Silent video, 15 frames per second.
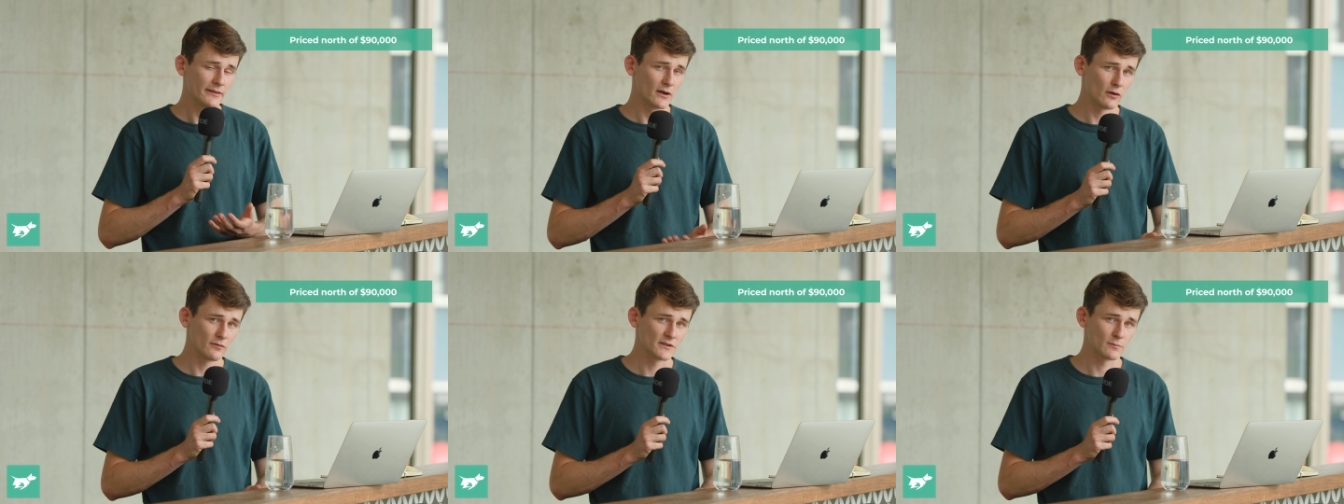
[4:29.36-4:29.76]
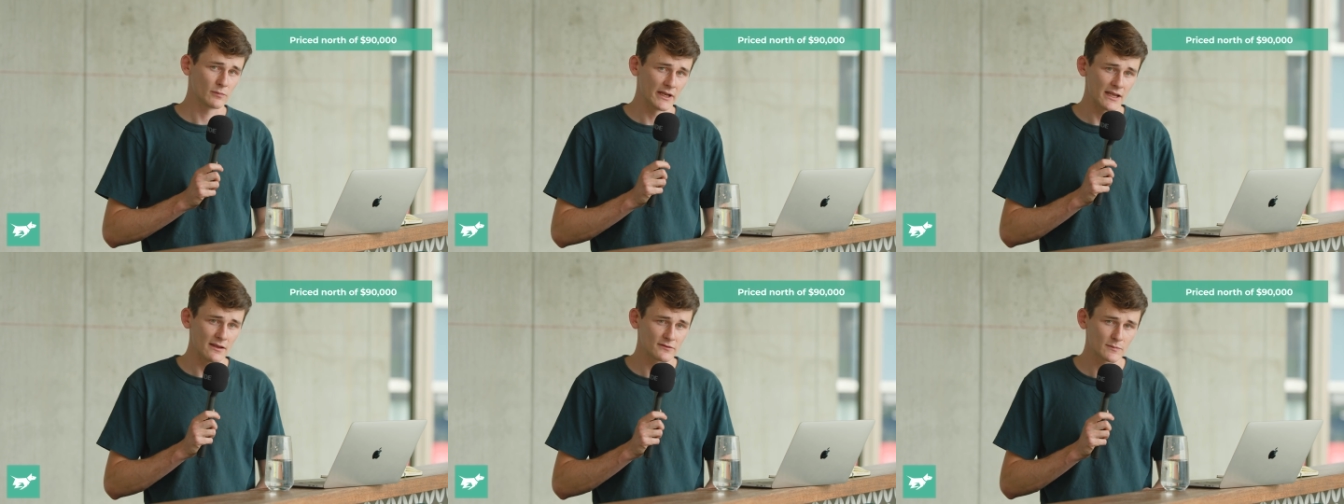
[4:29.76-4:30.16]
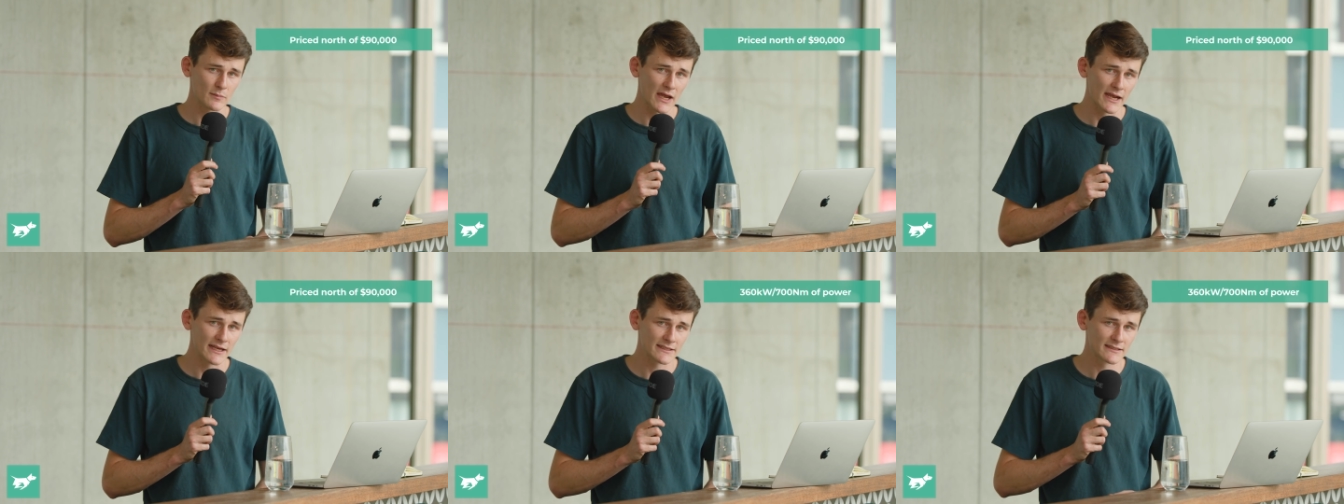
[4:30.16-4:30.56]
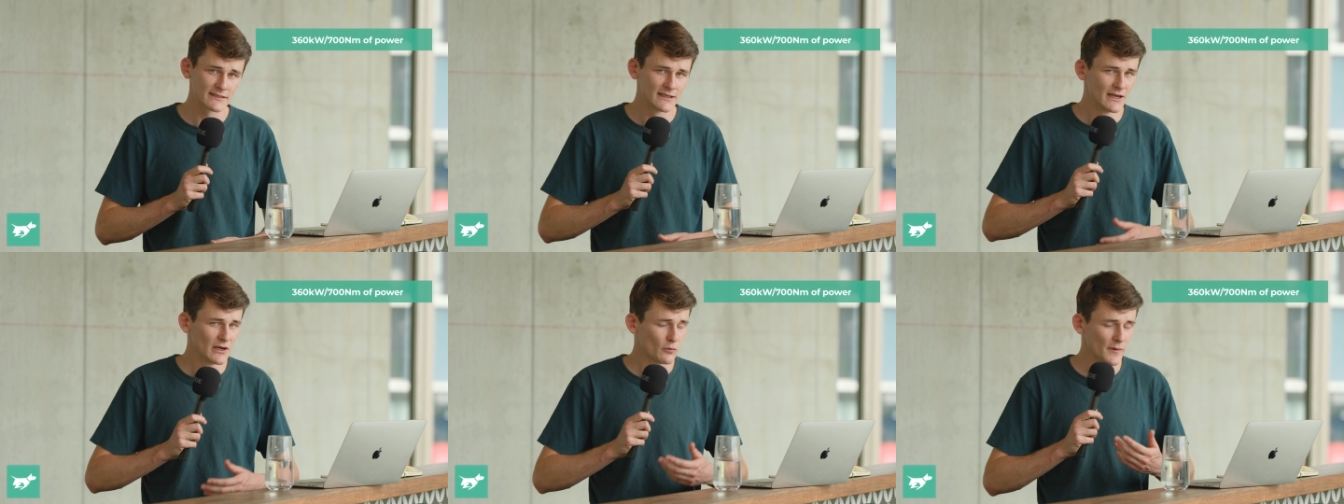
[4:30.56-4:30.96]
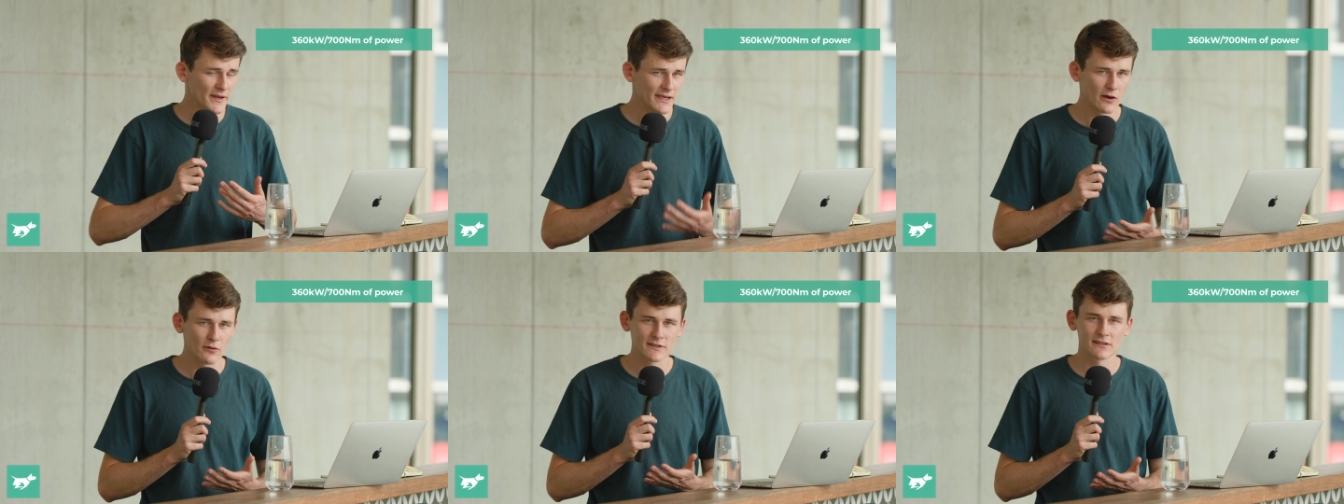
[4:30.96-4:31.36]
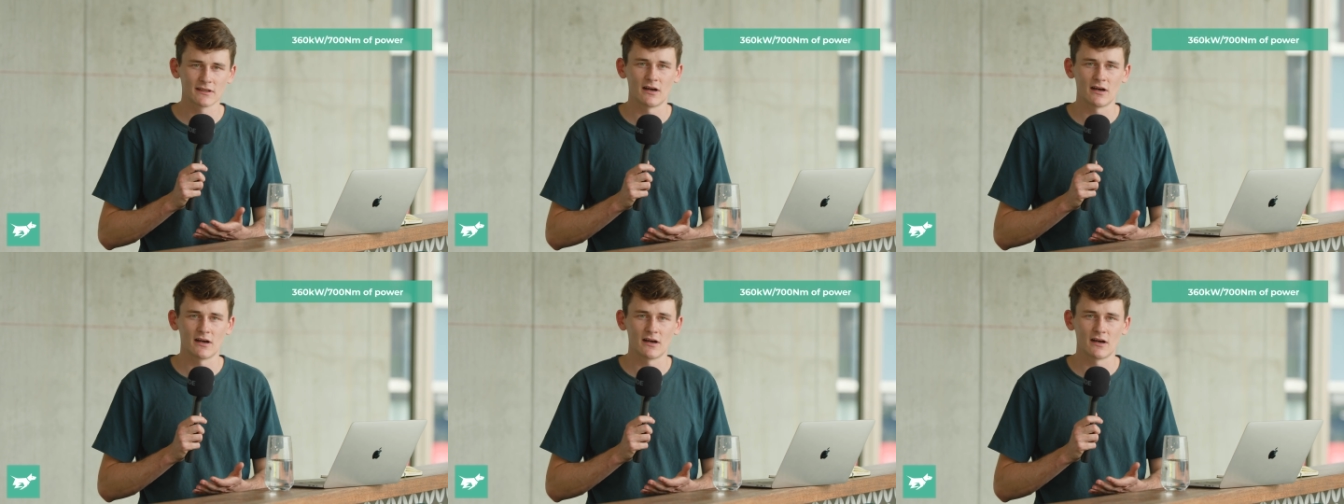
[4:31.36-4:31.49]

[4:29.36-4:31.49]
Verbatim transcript: that offers plenty of space. We know it's